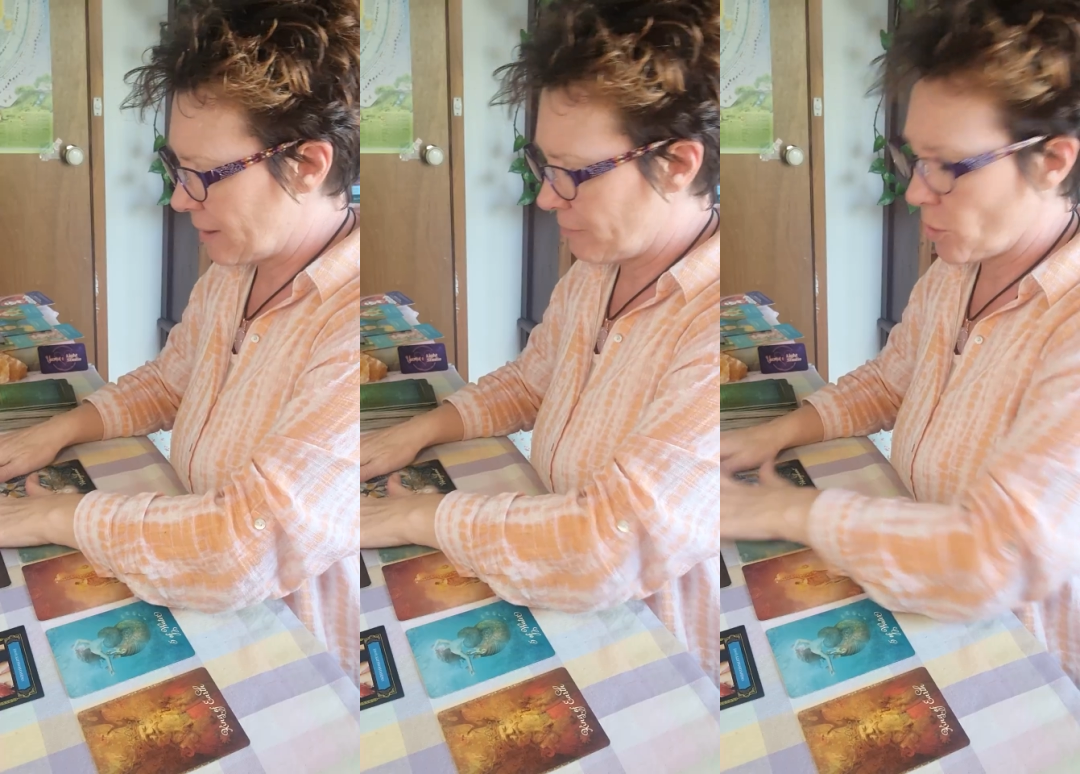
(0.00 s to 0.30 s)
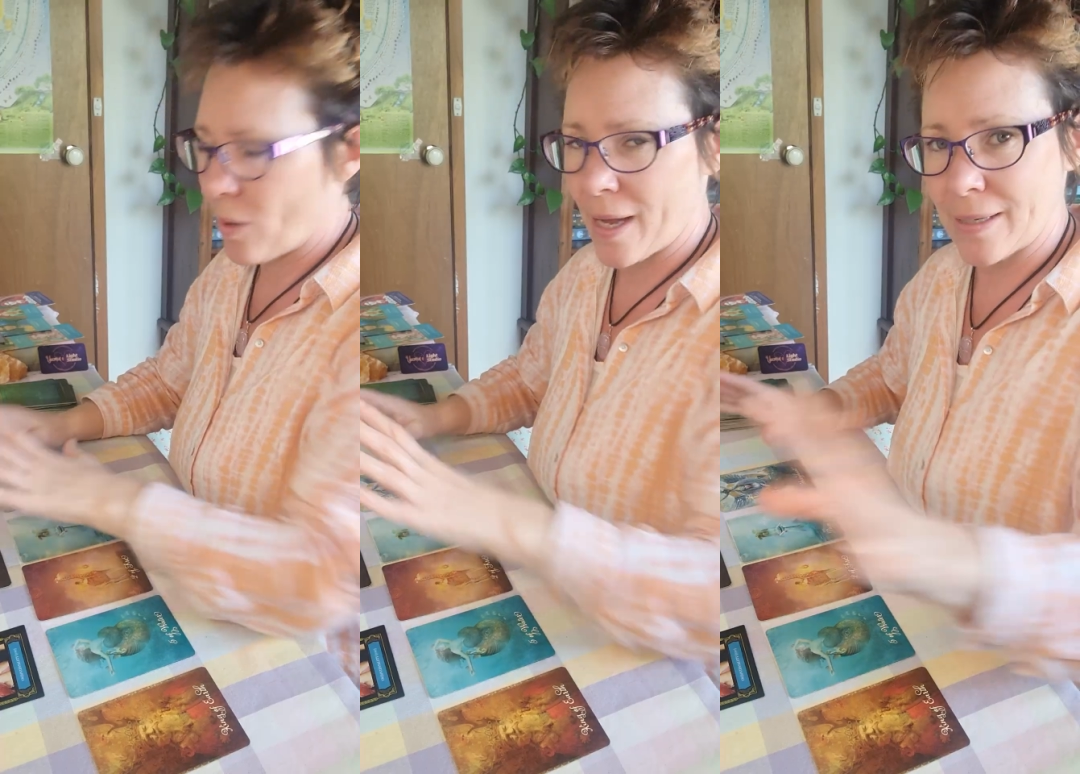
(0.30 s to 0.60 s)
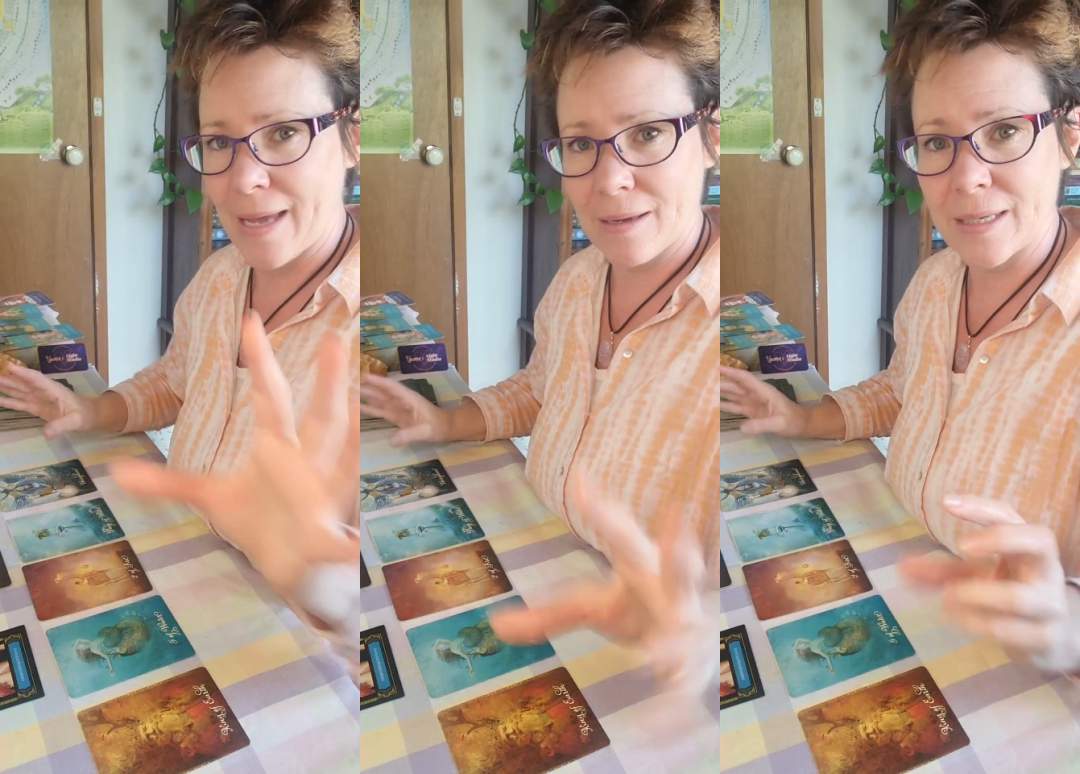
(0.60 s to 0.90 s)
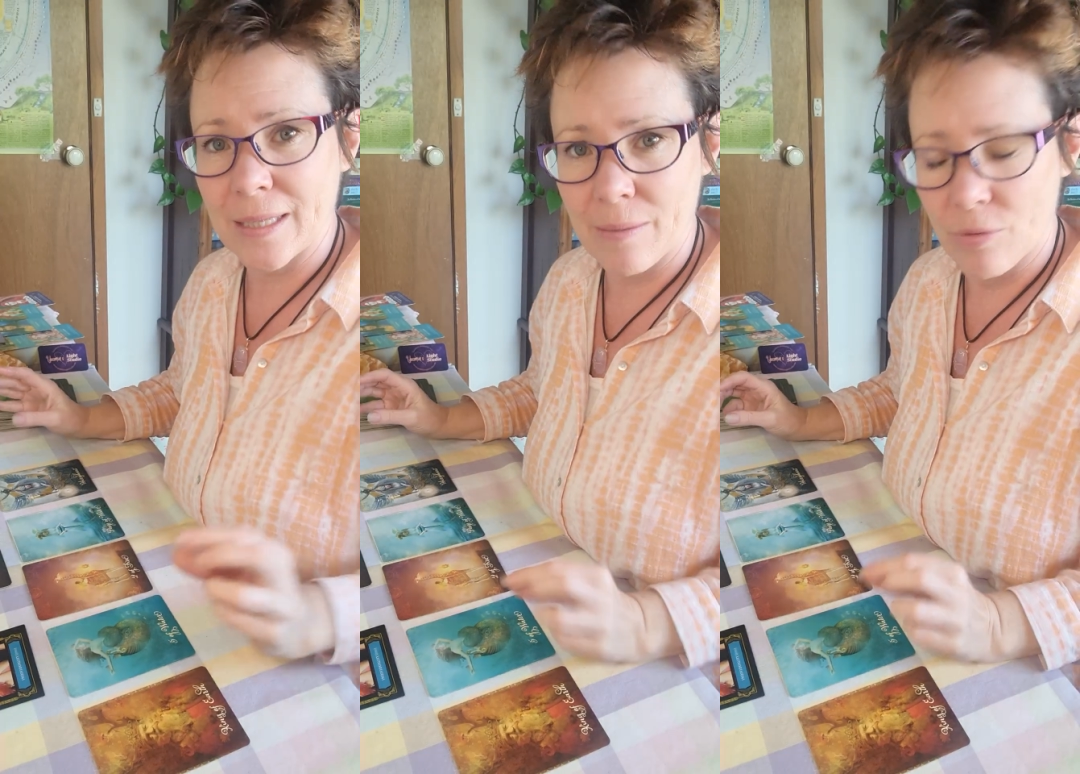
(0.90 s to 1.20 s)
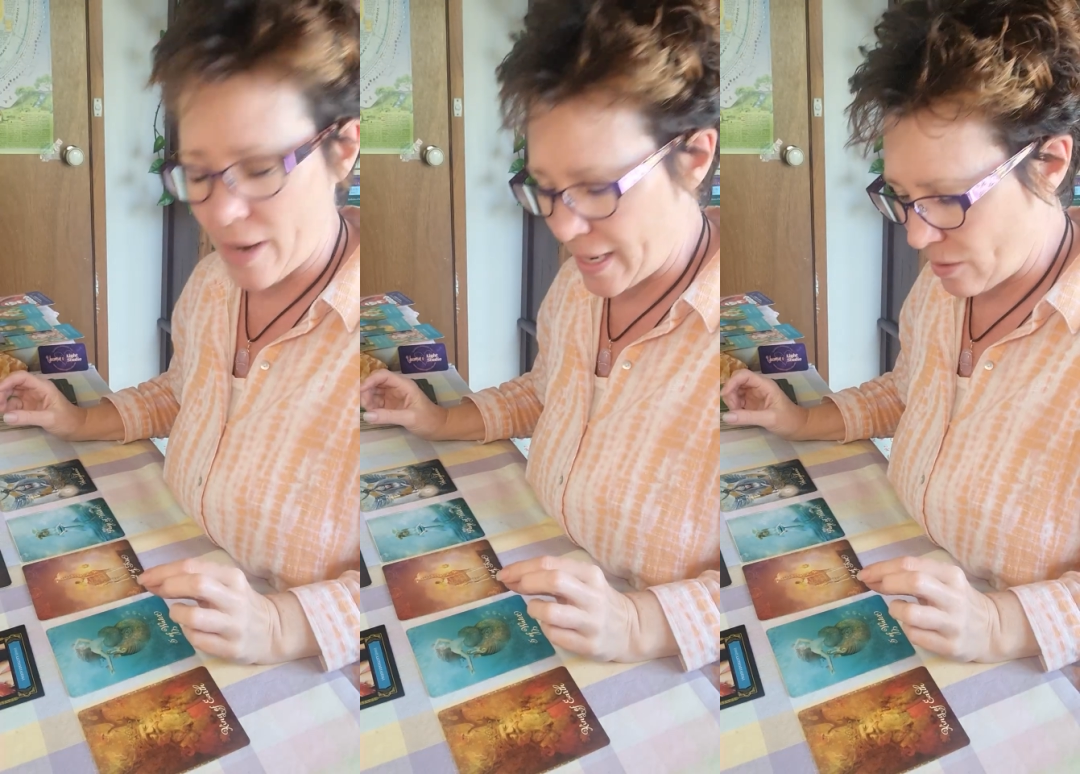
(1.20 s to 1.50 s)
if you are now
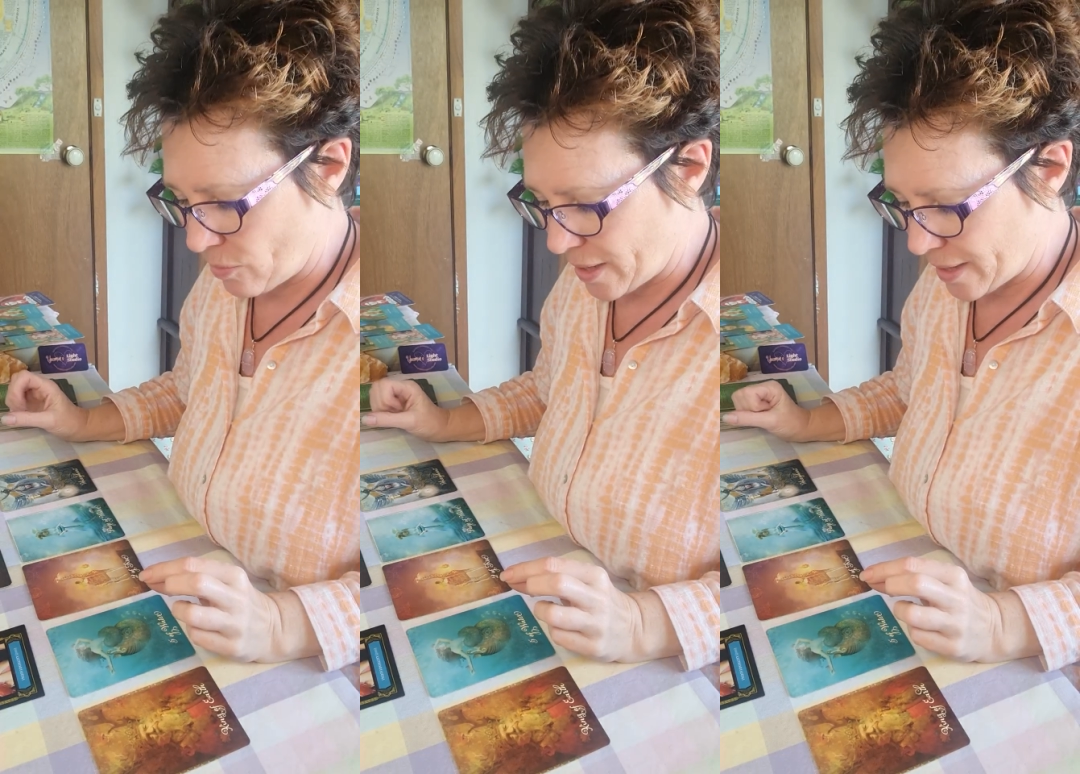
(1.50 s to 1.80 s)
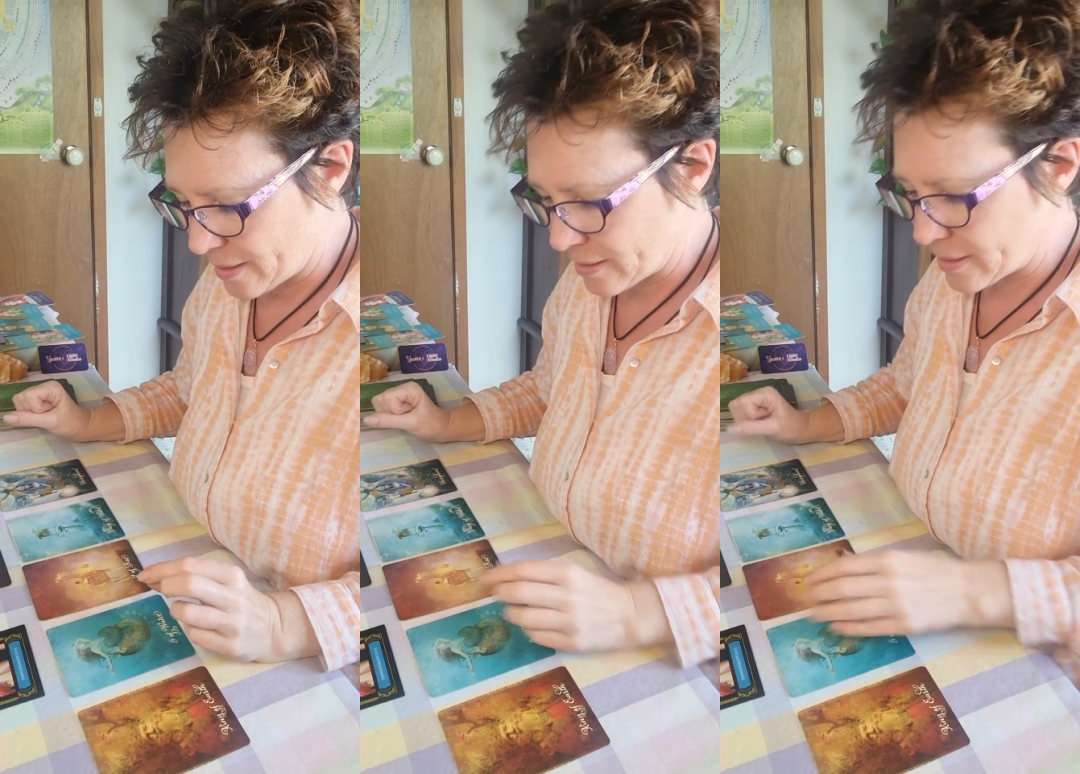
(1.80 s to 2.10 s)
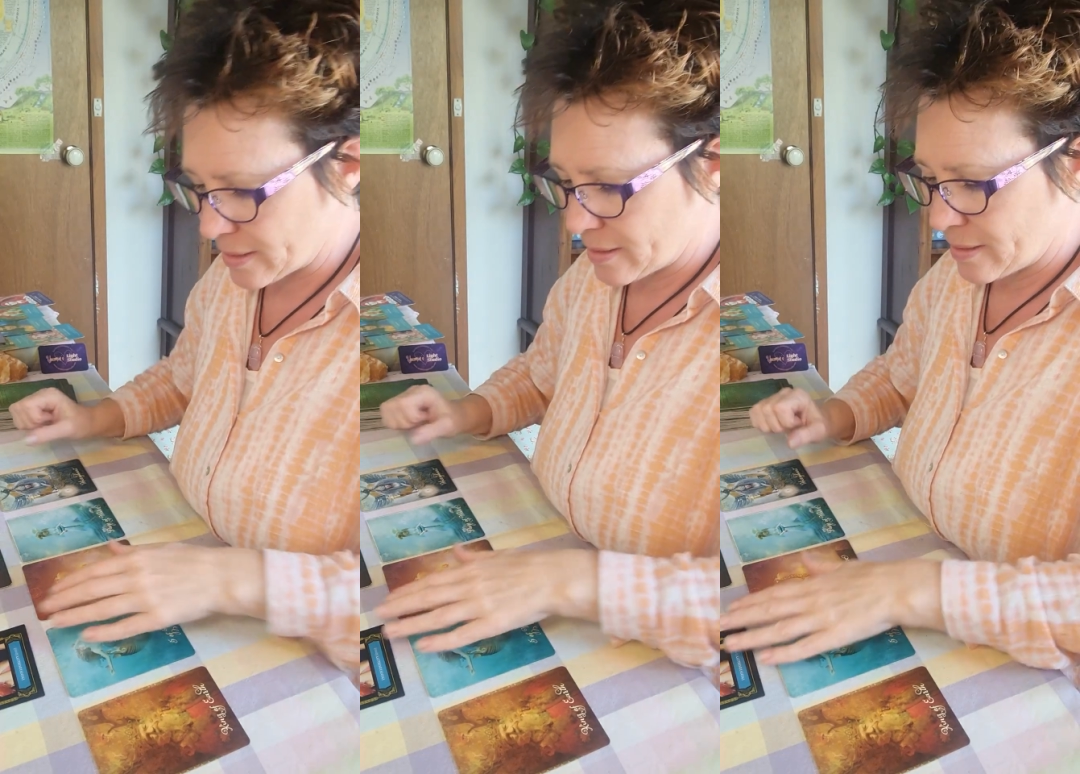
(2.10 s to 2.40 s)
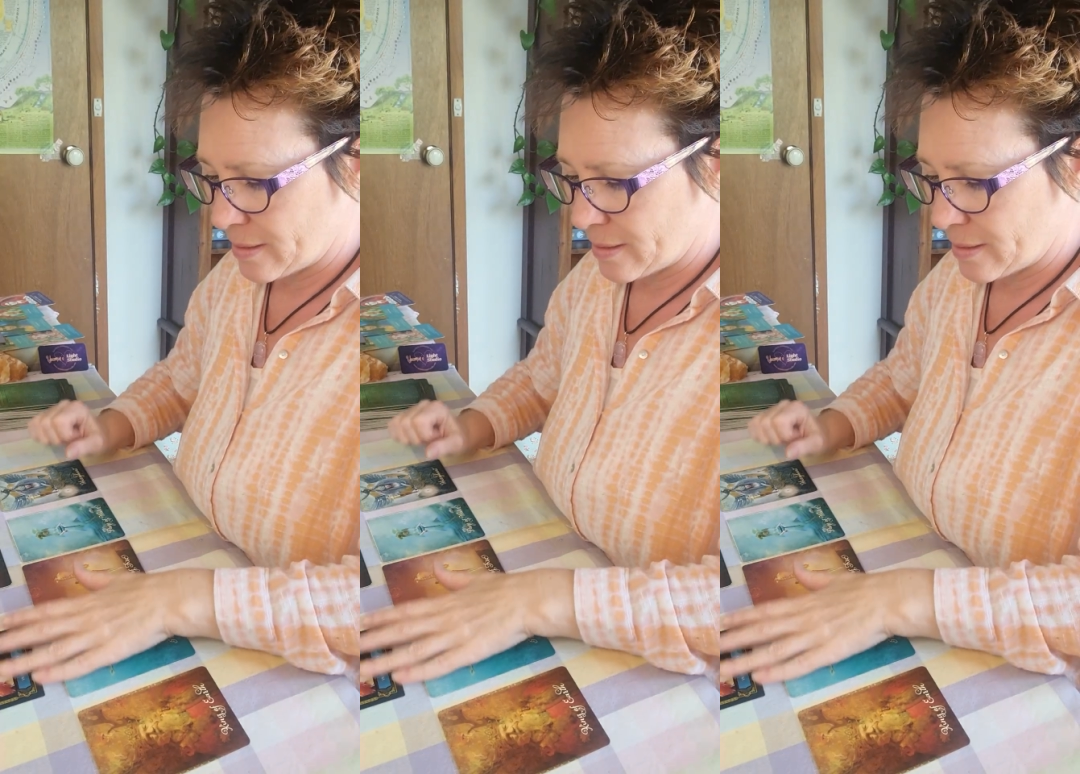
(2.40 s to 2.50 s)
collaborating with others,